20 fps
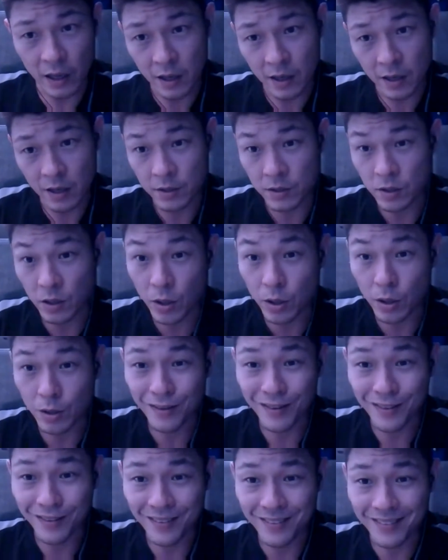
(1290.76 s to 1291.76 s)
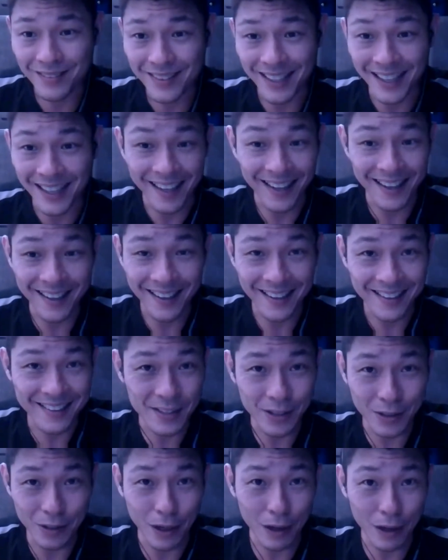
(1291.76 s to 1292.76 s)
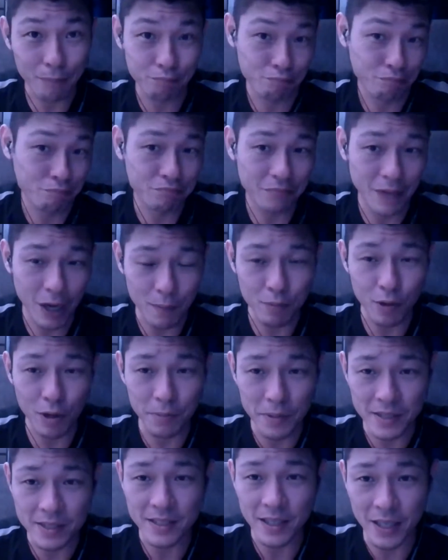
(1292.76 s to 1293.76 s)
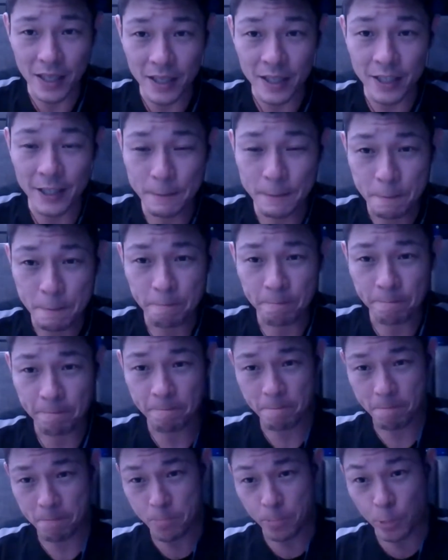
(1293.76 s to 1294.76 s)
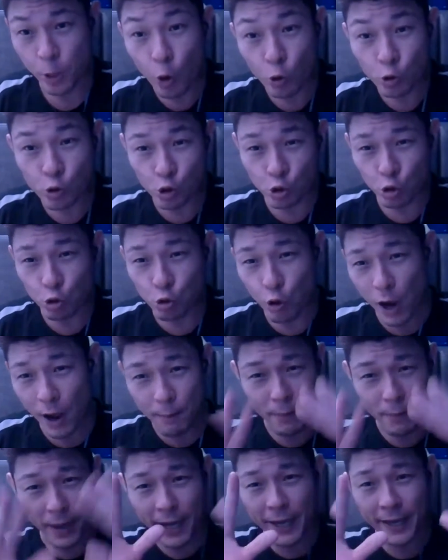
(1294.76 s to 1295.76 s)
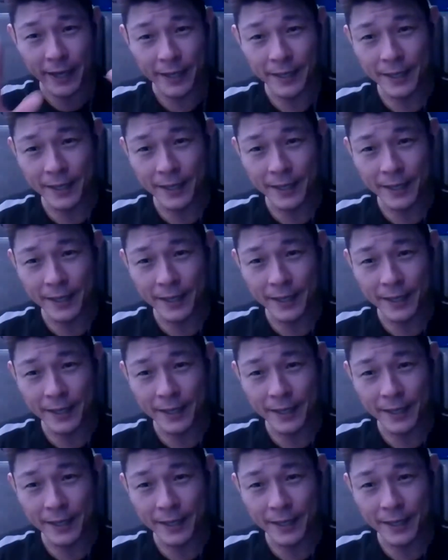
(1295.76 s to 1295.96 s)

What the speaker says: So yeah, so I'll probably say those two are my